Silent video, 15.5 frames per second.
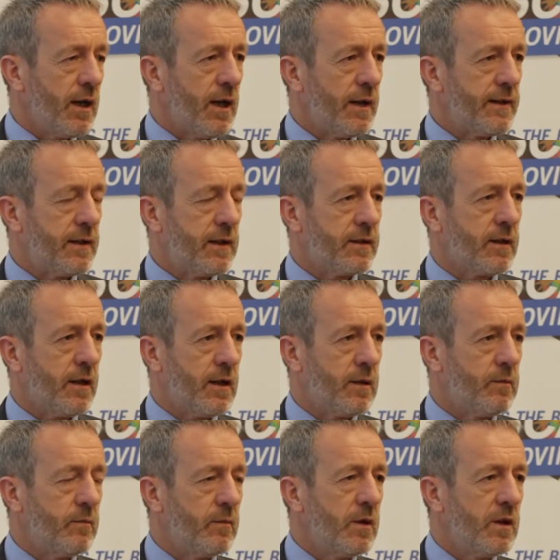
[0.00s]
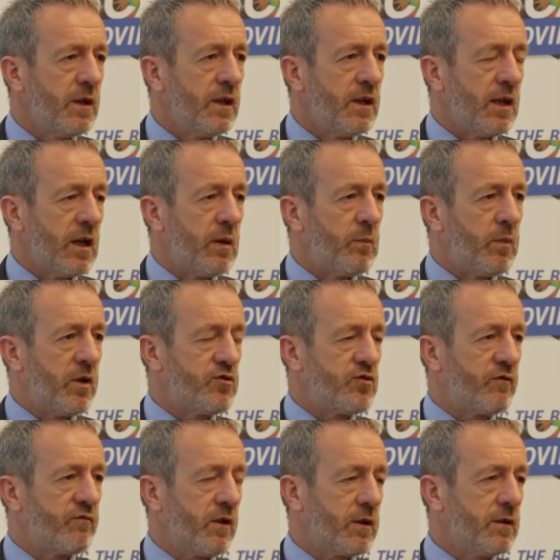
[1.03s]
and any time a major
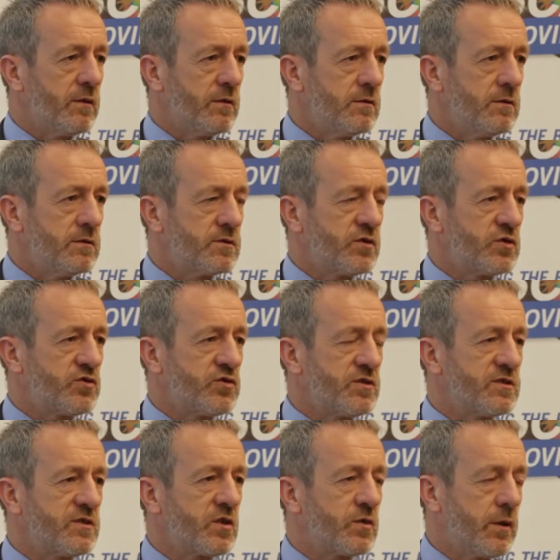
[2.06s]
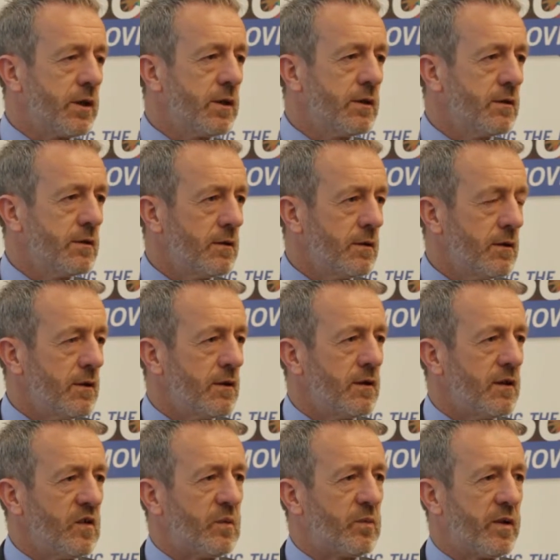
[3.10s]
figure, such as the Queen
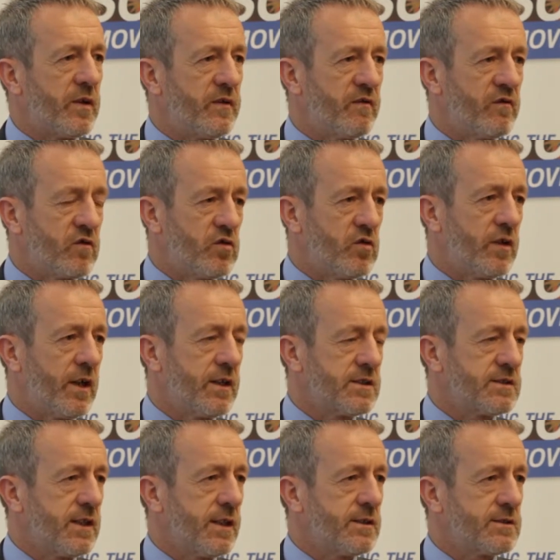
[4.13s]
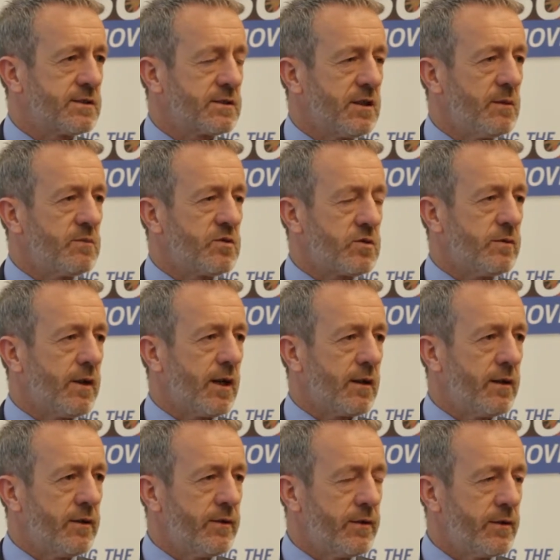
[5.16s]
or the President of the United States, comes to
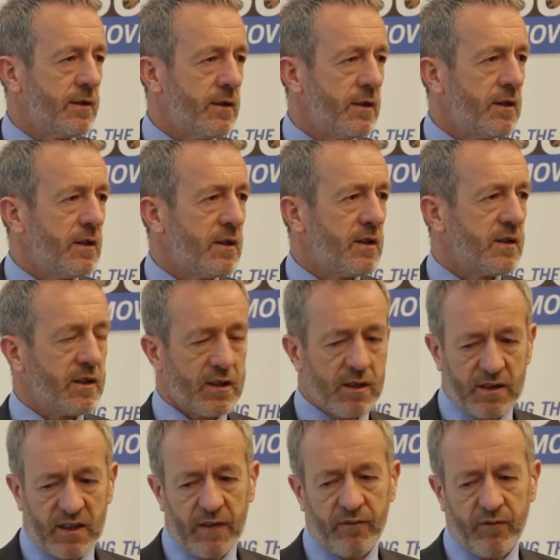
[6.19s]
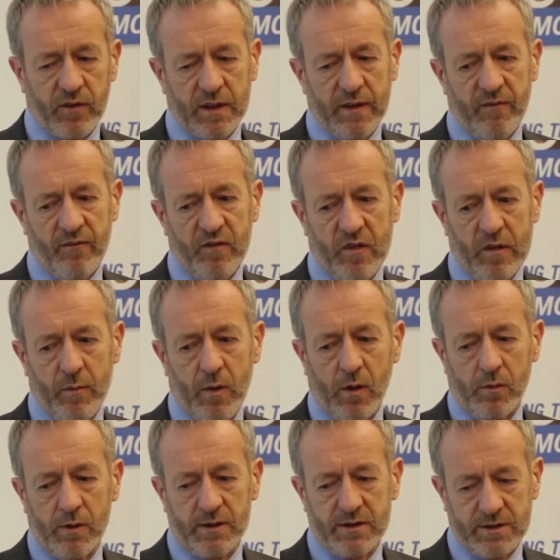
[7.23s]
Ireland, the gift given to them
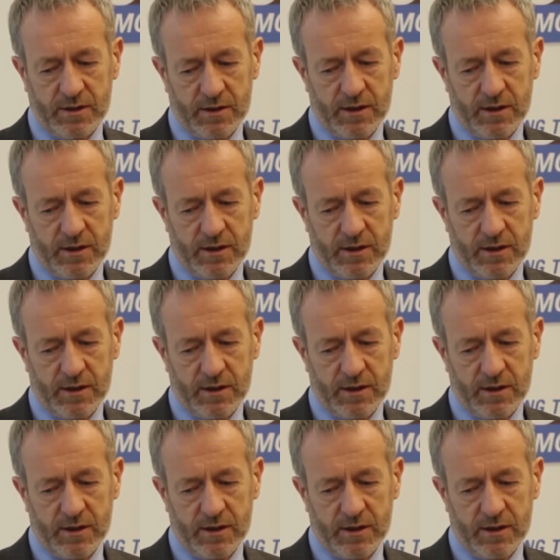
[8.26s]
always